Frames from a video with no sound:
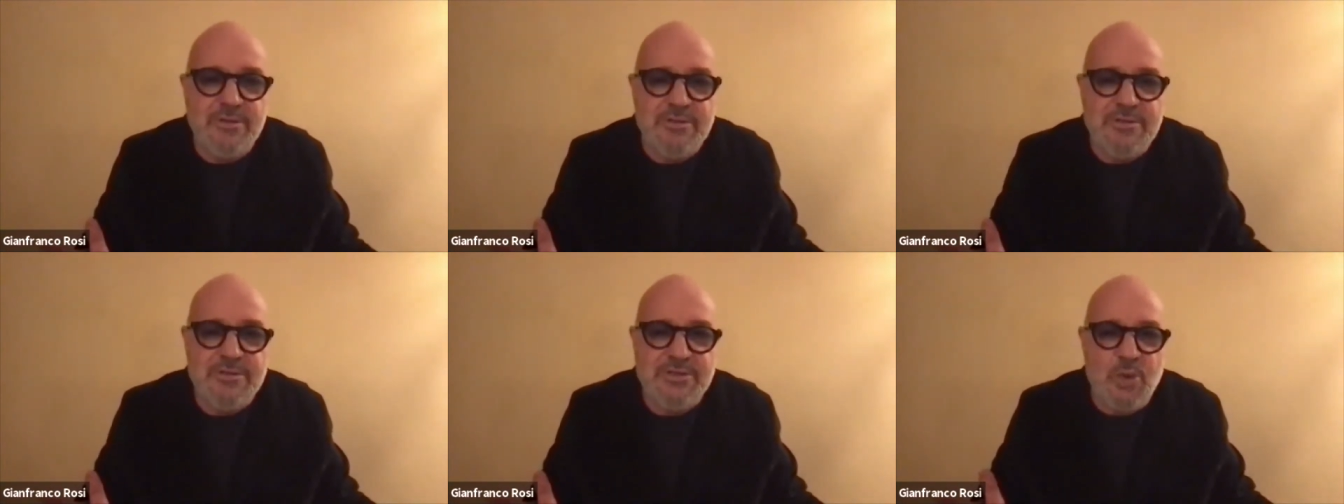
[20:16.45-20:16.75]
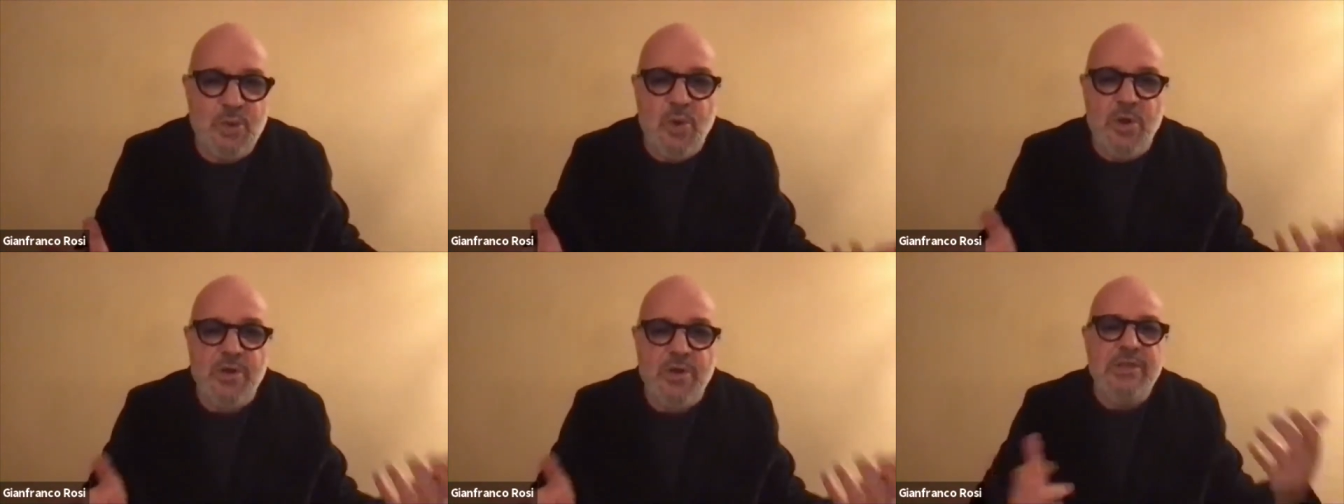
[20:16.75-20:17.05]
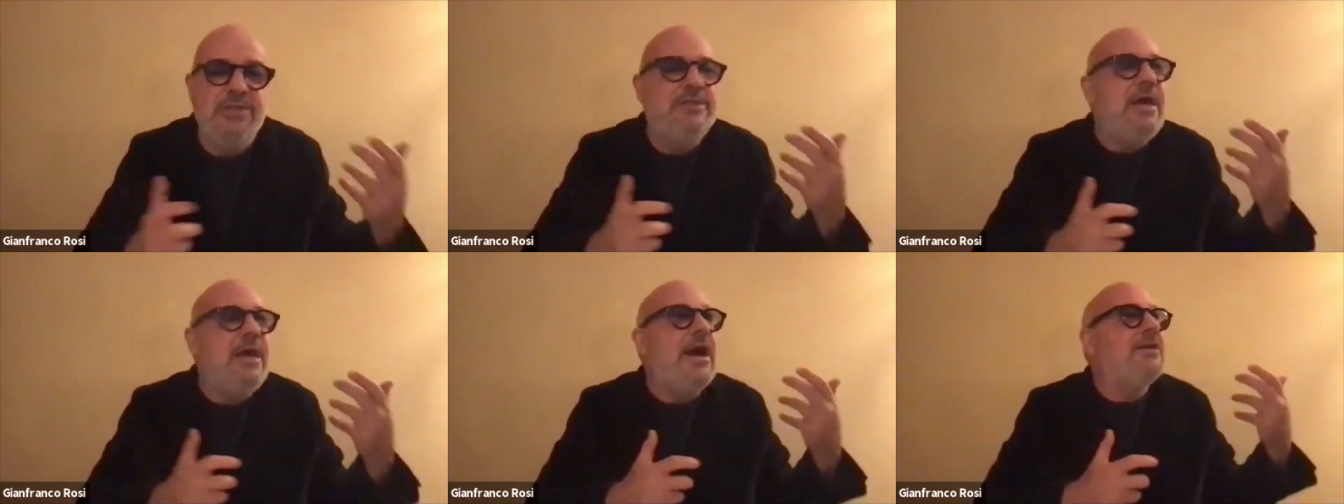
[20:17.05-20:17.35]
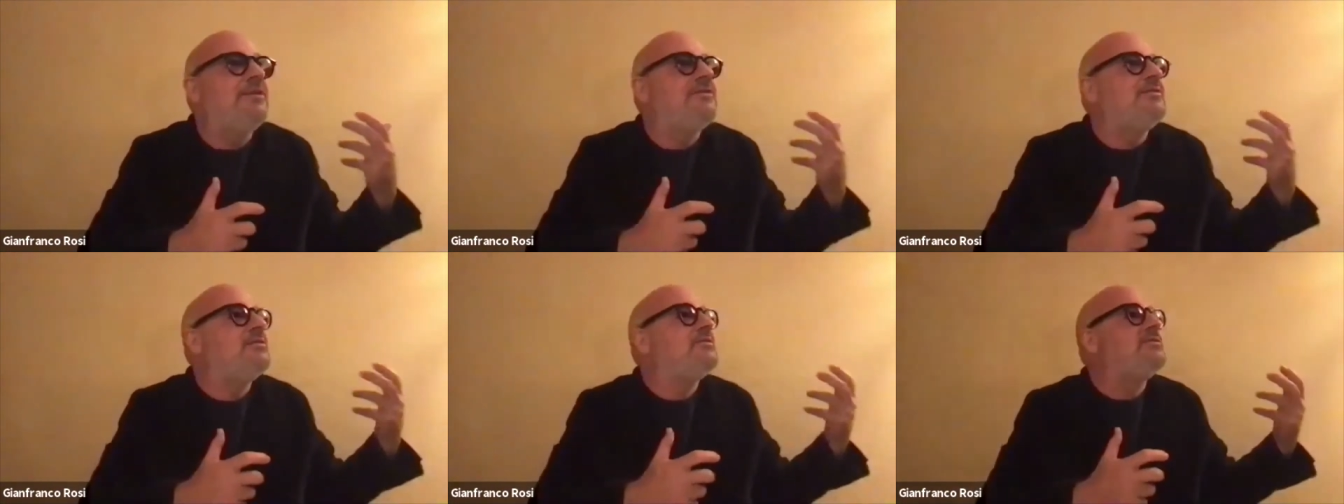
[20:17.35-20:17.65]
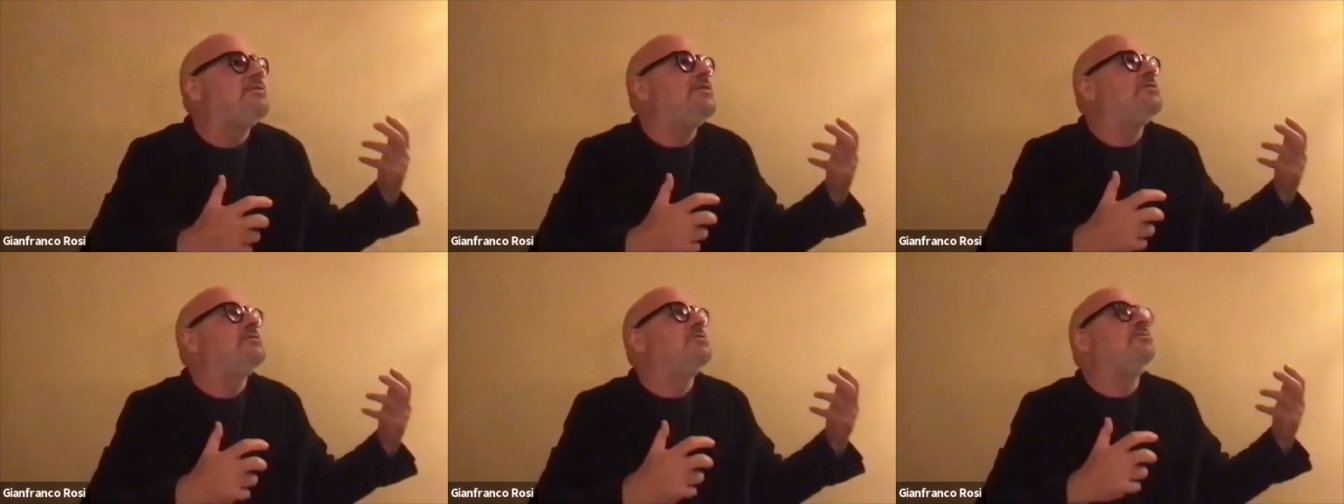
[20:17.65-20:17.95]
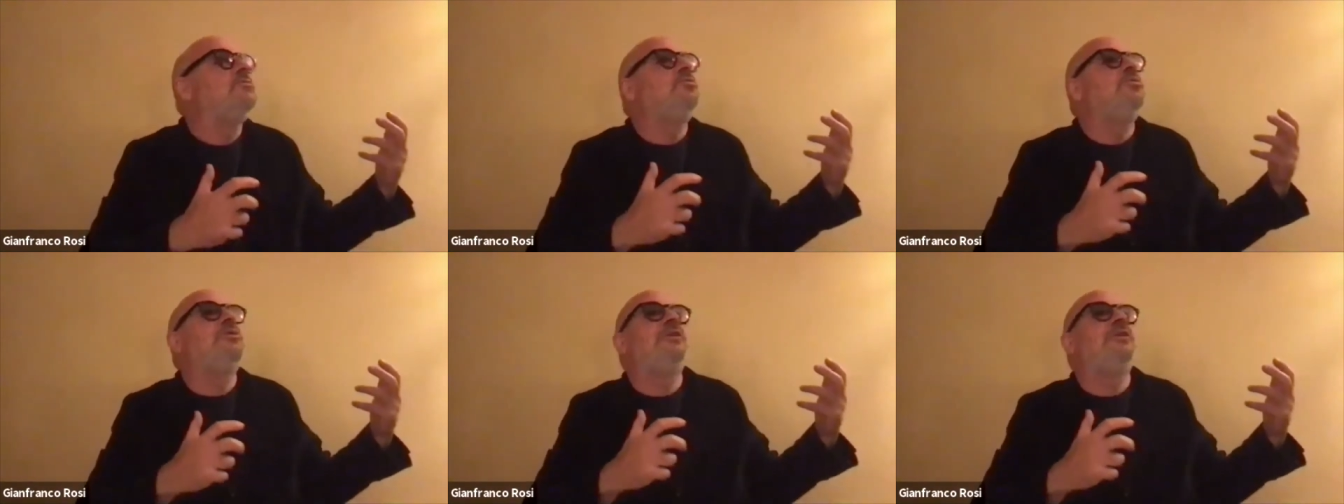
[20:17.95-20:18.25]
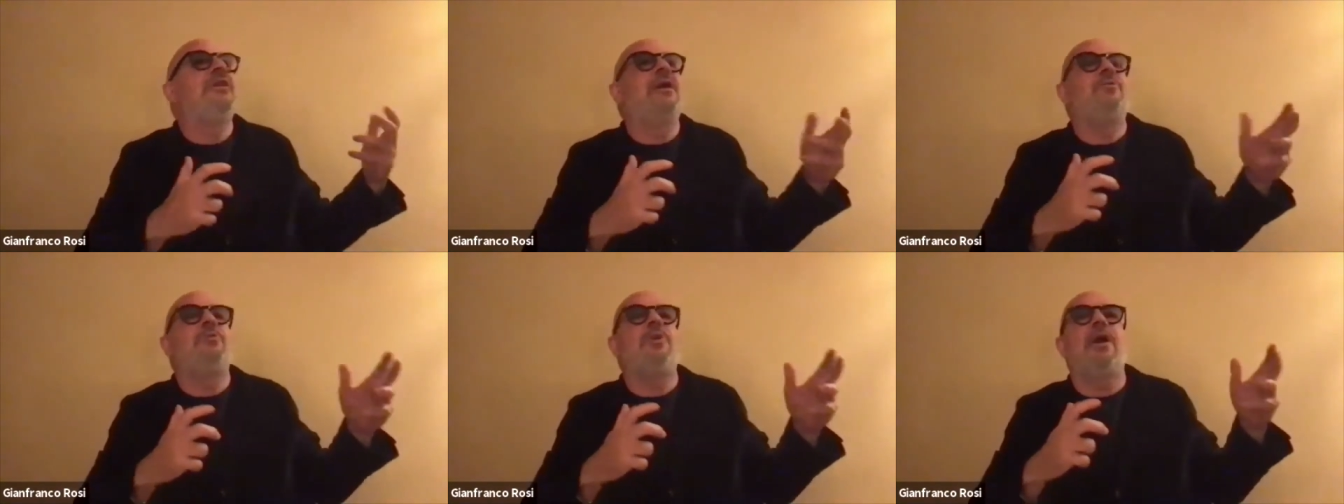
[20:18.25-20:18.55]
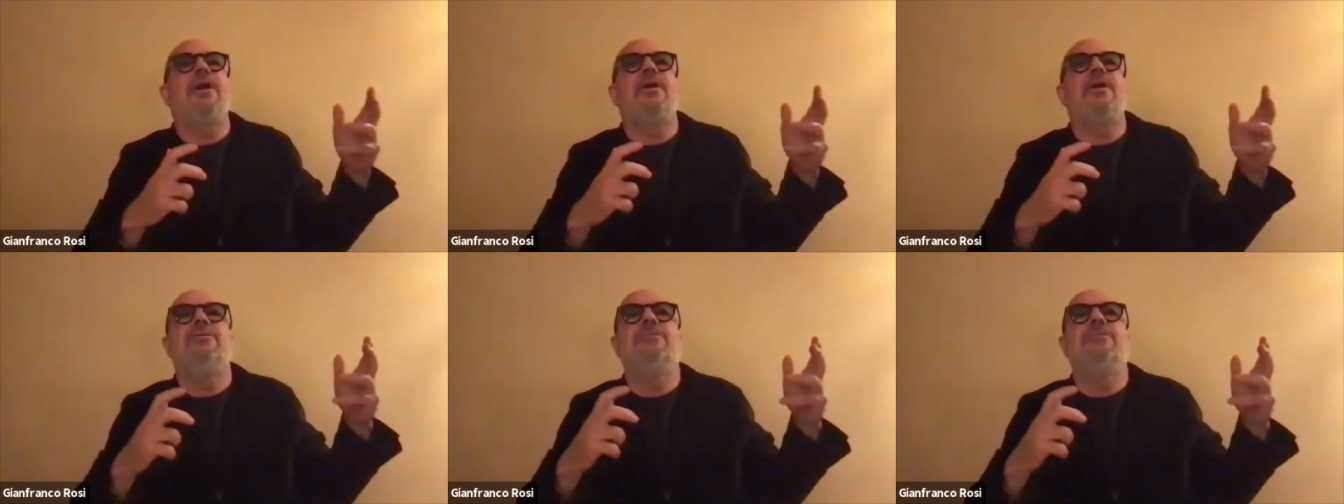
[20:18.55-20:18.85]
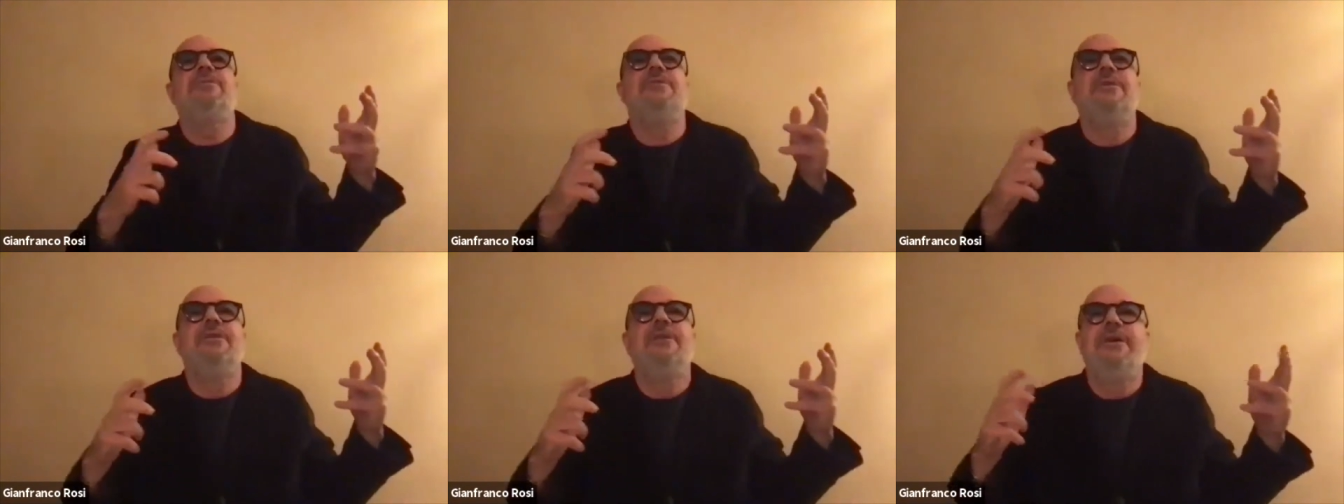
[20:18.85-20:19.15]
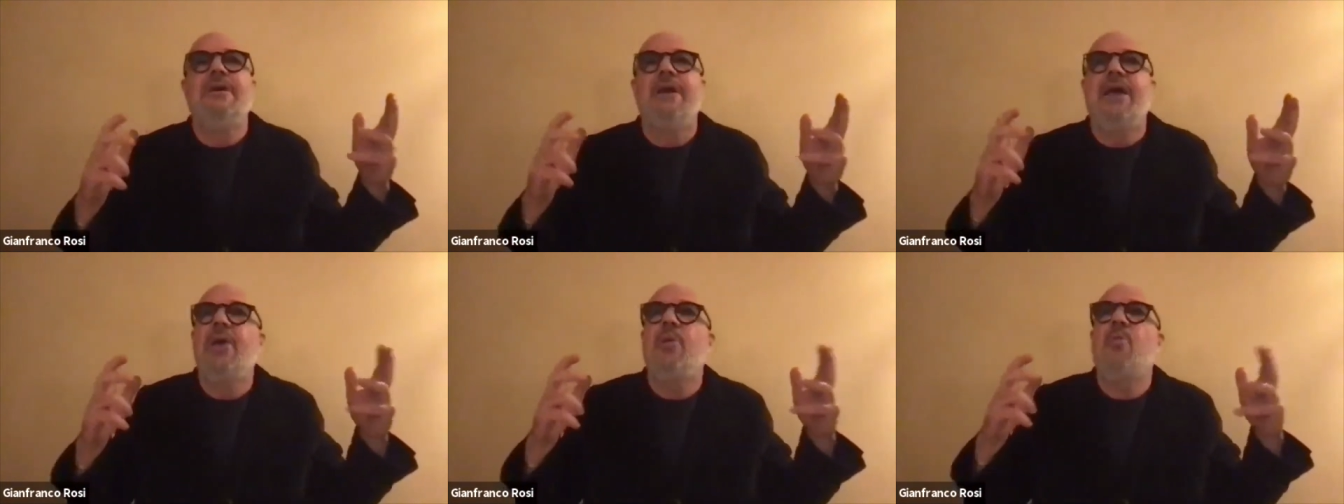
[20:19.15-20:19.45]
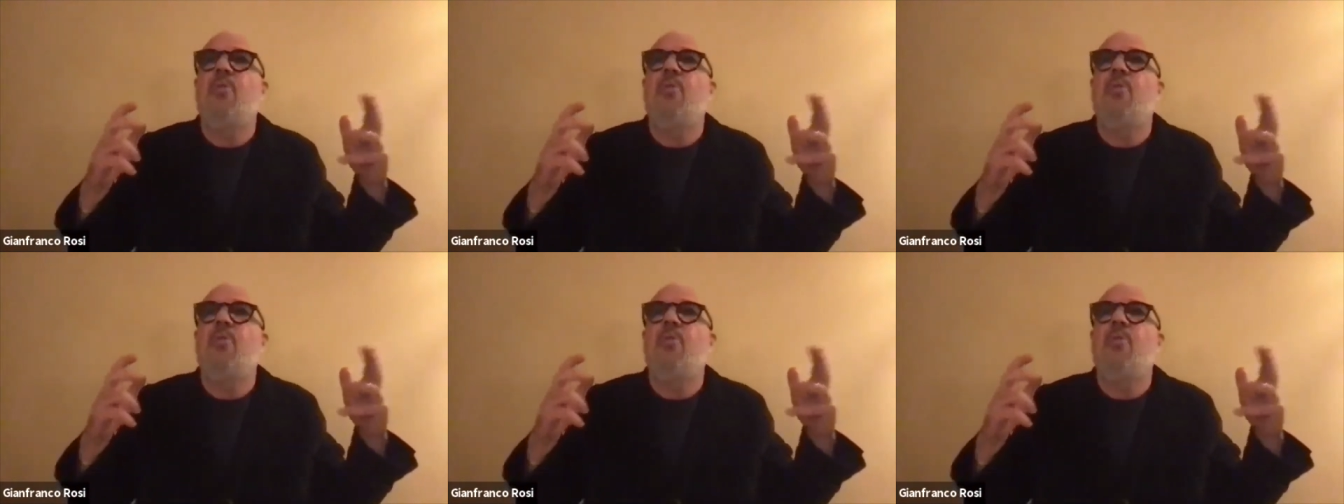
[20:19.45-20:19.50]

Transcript: So what he does is just looking around and